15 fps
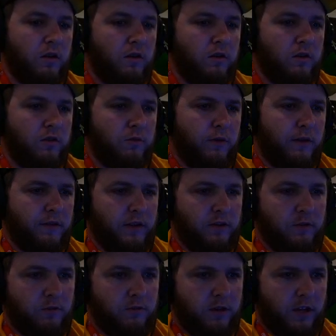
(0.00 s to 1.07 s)
do we have any
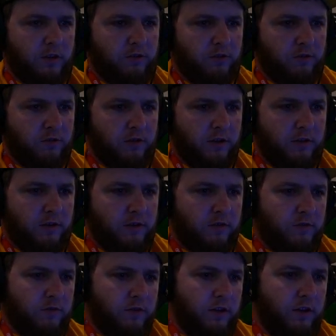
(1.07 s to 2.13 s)
donations or anything
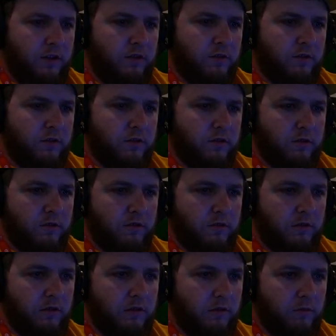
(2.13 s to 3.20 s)
to read, or
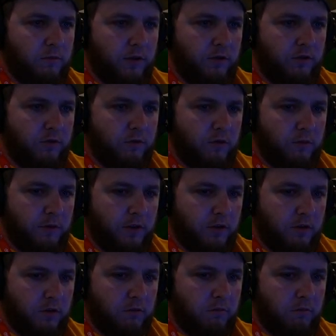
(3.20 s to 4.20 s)
are we good?